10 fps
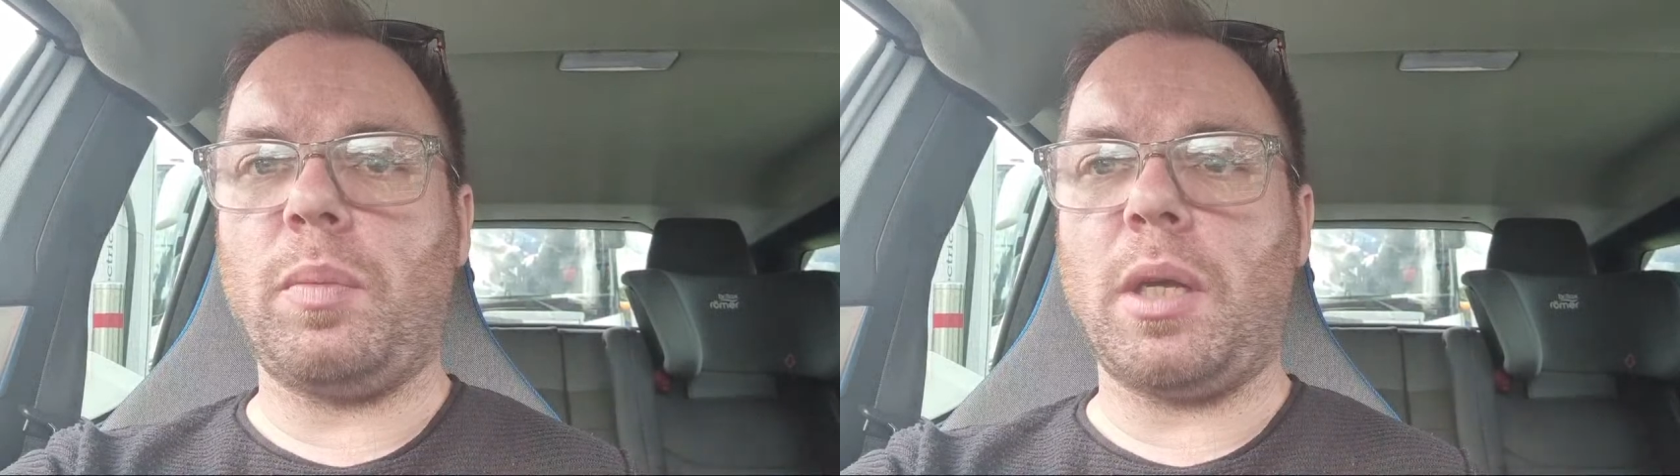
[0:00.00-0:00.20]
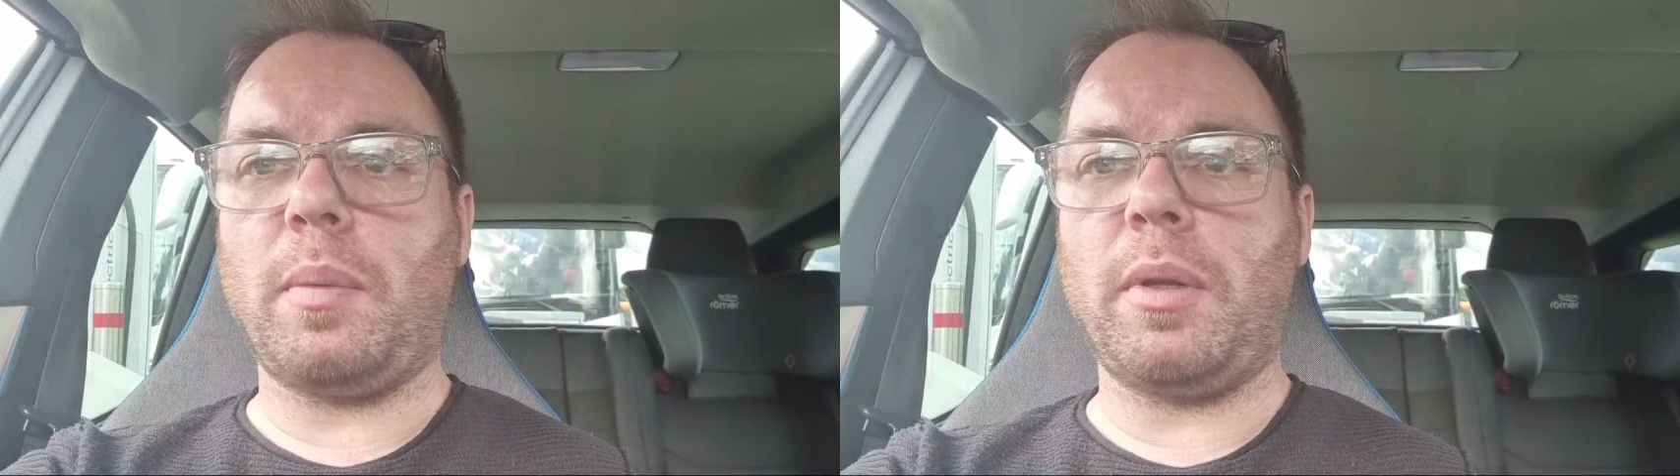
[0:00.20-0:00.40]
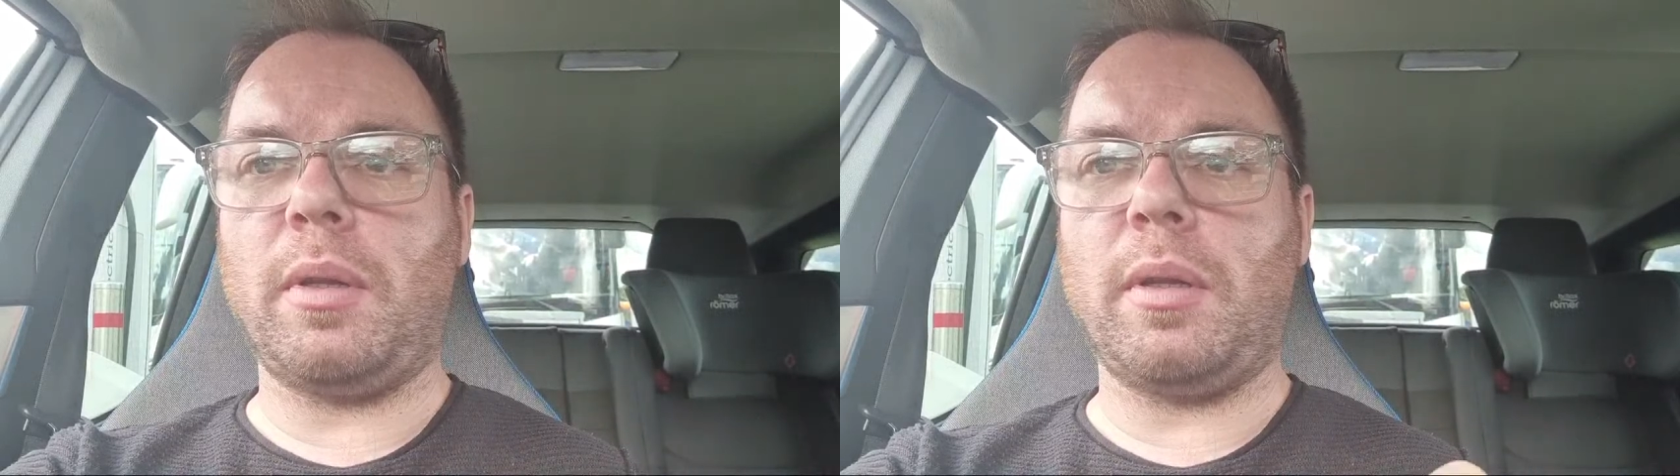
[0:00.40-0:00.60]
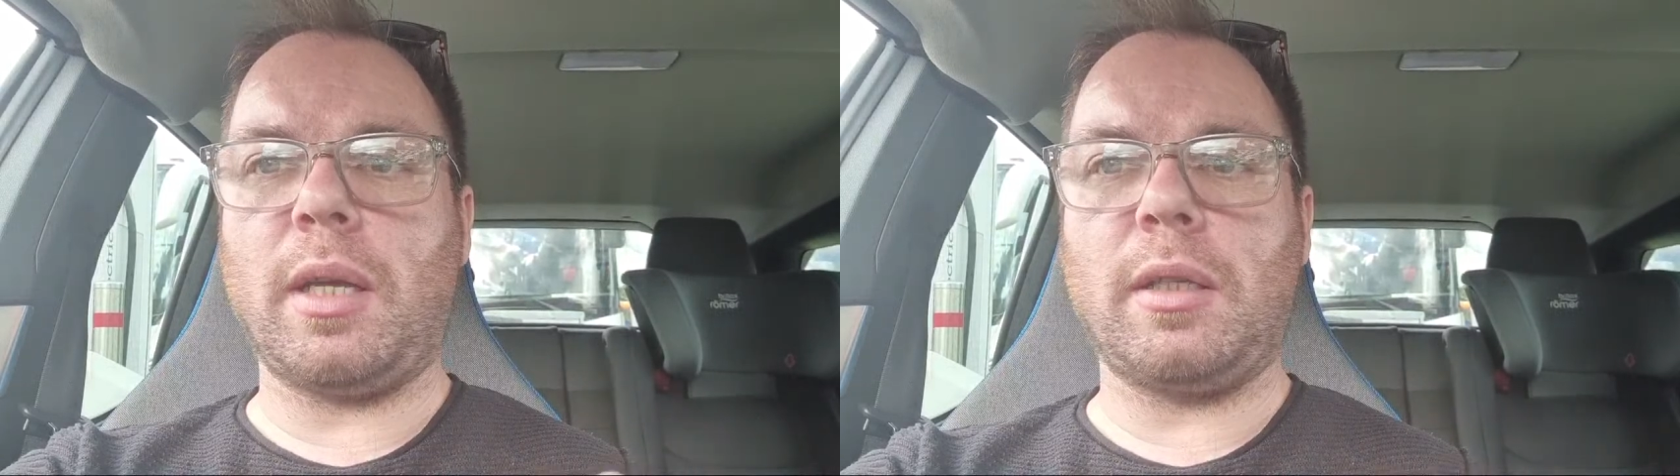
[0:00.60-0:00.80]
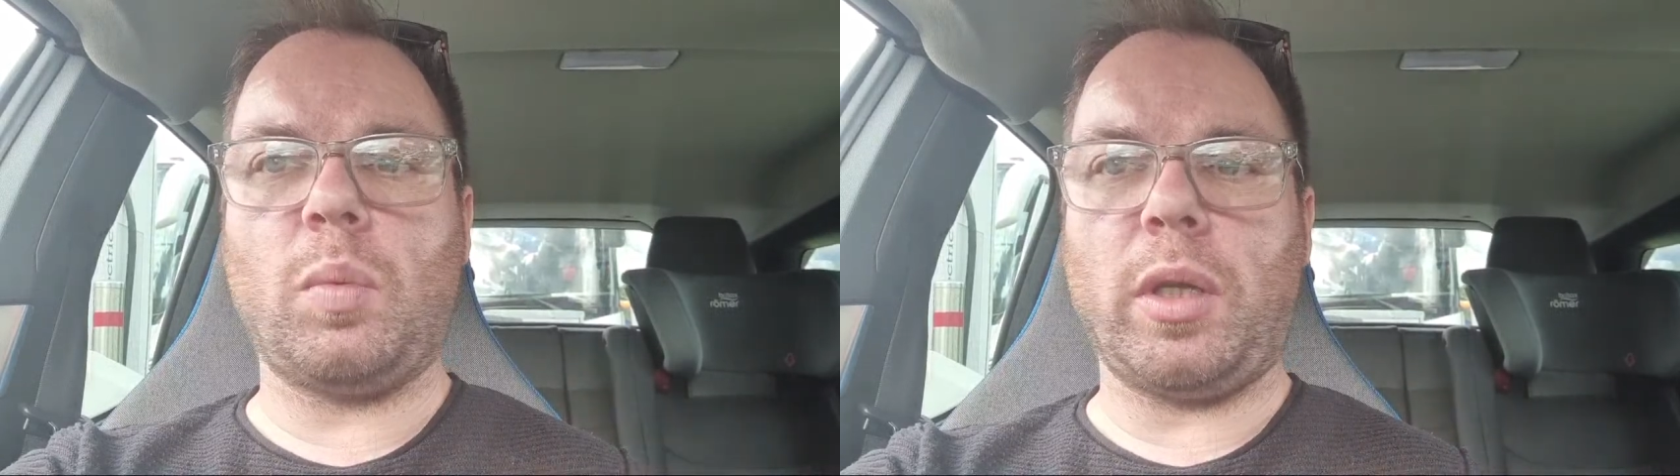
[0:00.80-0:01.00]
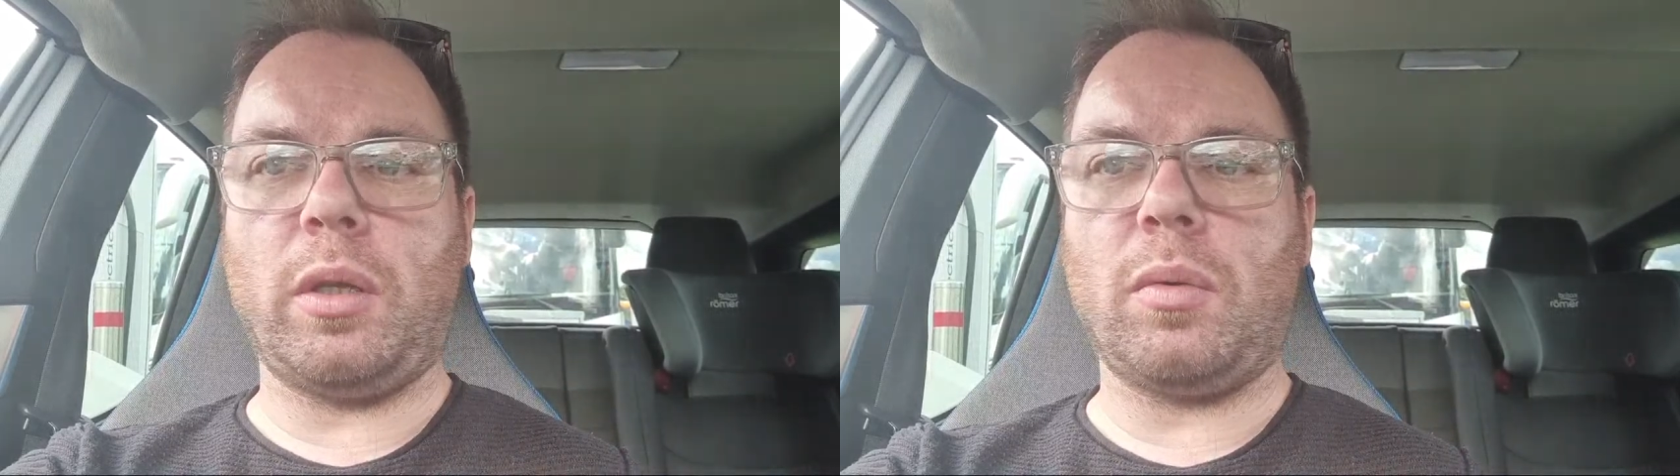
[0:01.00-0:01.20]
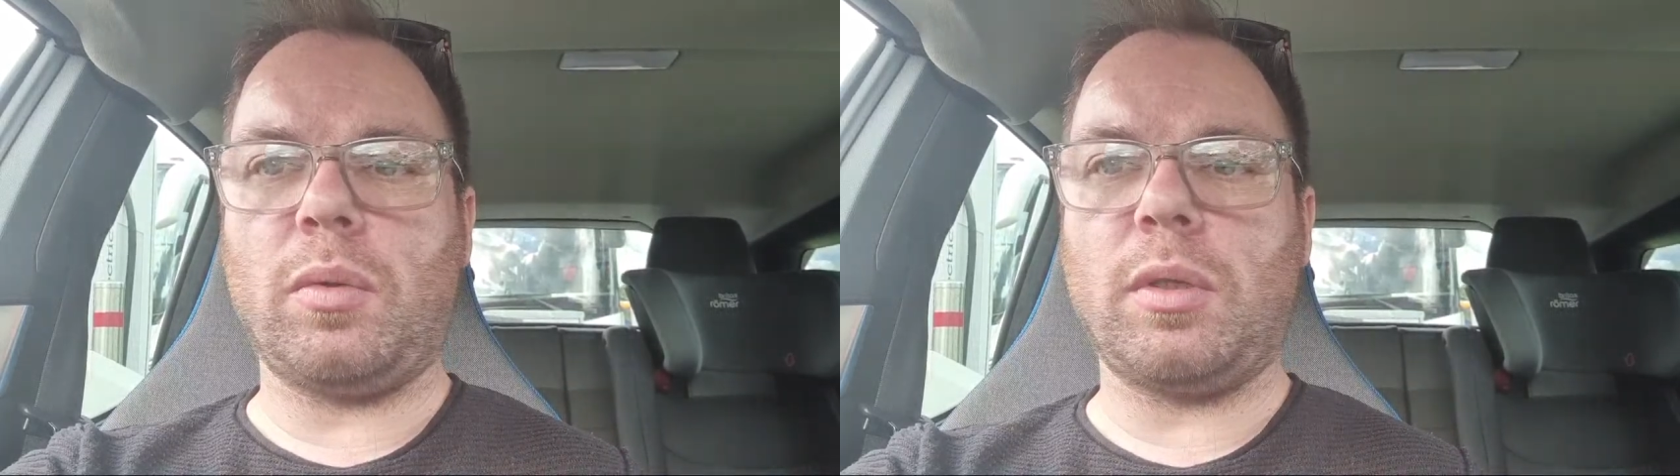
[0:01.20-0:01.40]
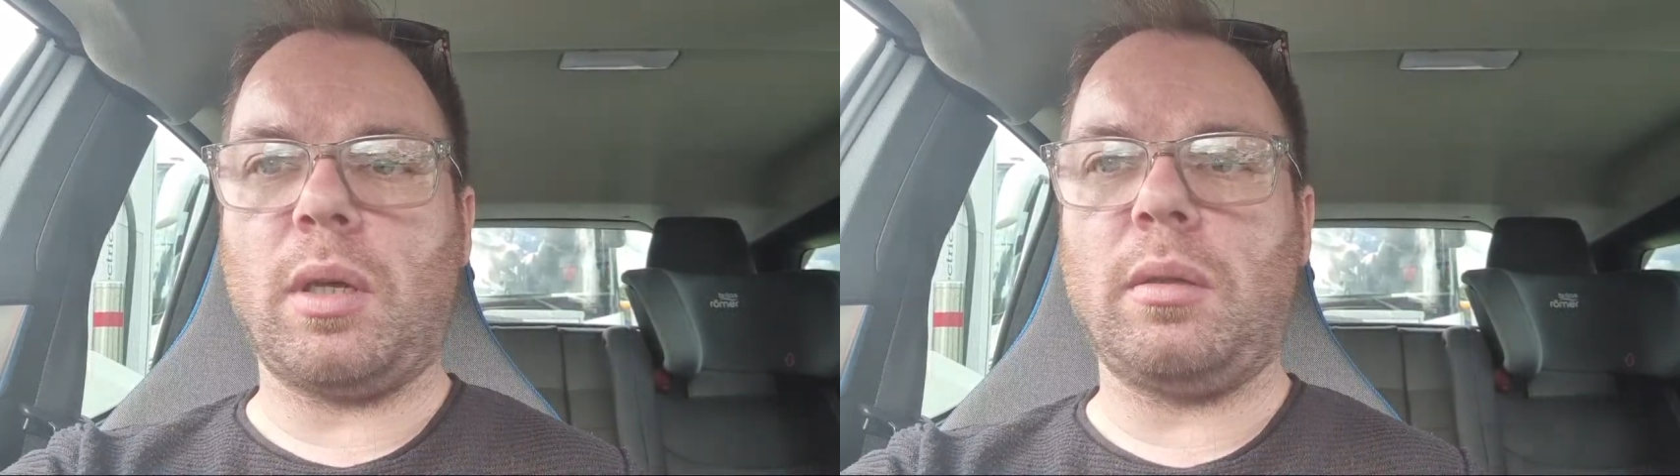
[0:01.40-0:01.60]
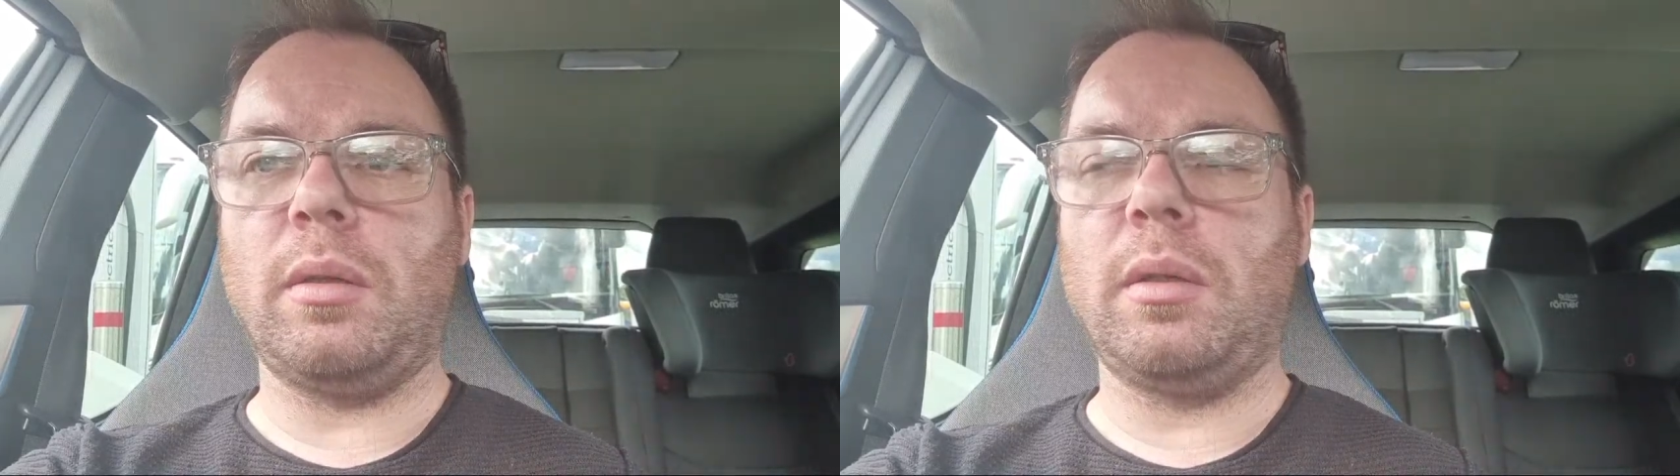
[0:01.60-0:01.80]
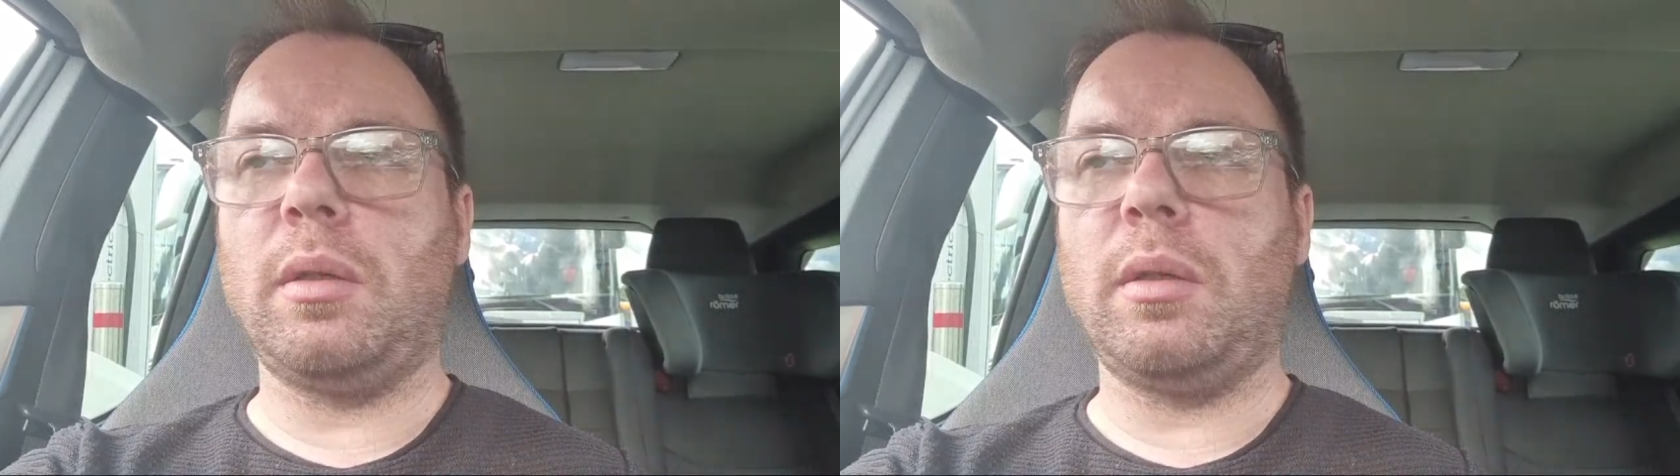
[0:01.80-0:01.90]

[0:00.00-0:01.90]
be up in the next week or so.